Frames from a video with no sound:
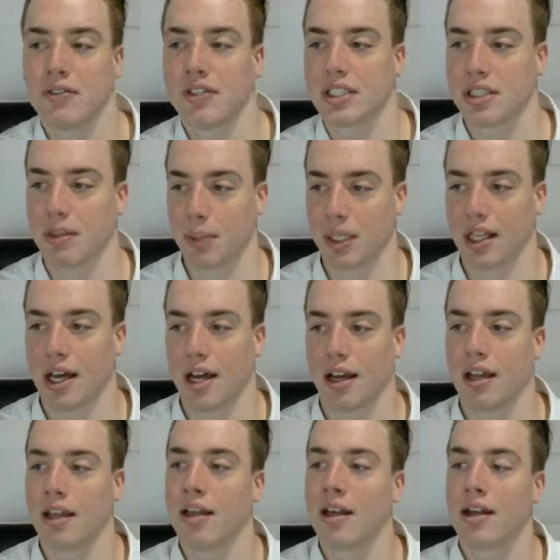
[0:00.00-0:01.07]
stimuli
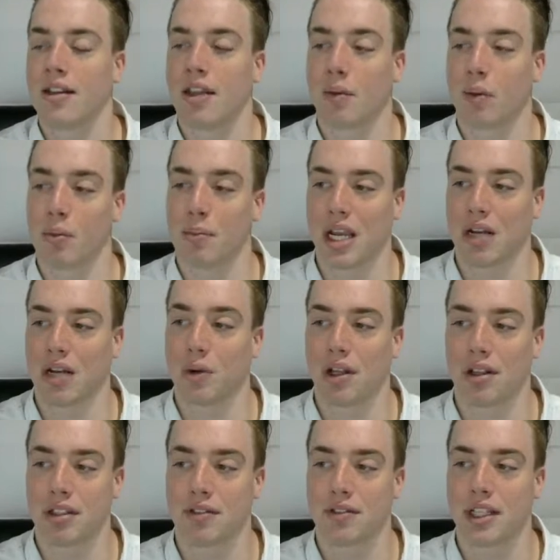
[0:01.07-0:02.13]
that remain
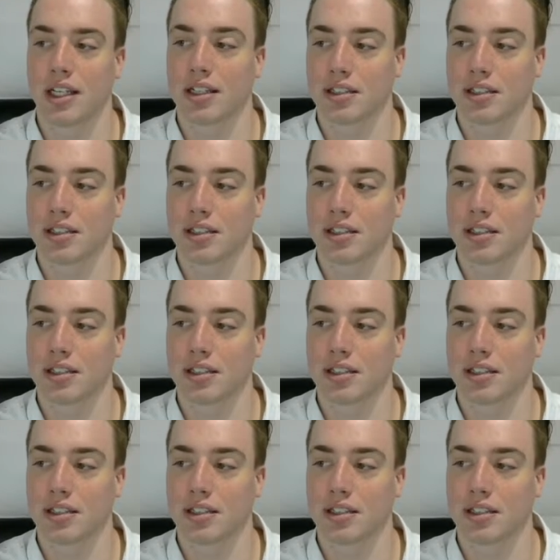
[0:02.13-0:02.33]
relatively